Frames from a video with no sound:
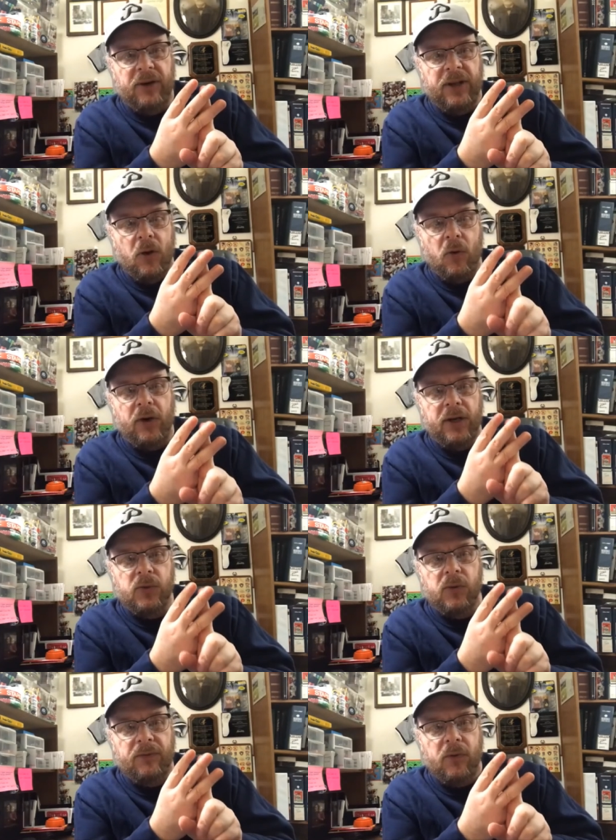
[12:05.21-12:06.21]
the Orioles
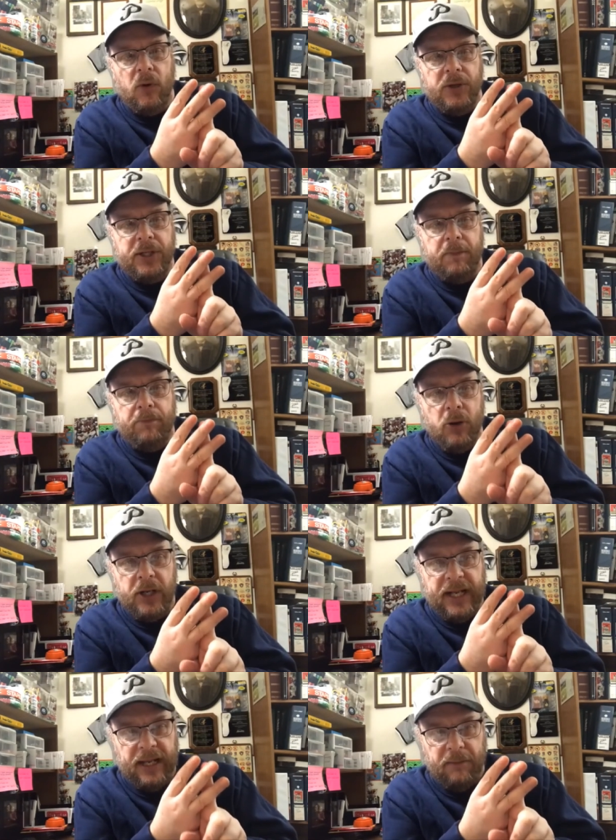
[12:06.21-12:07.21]
were forced to put
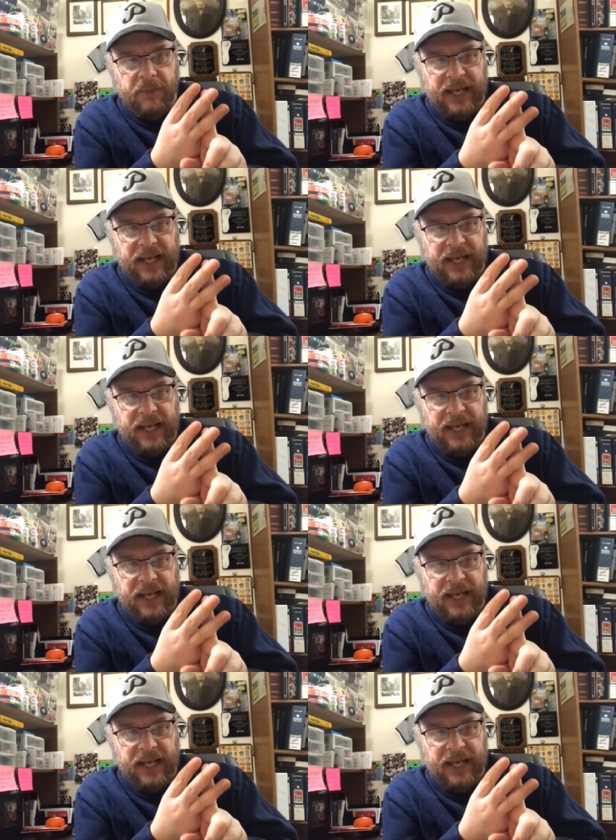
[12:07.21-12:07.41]
him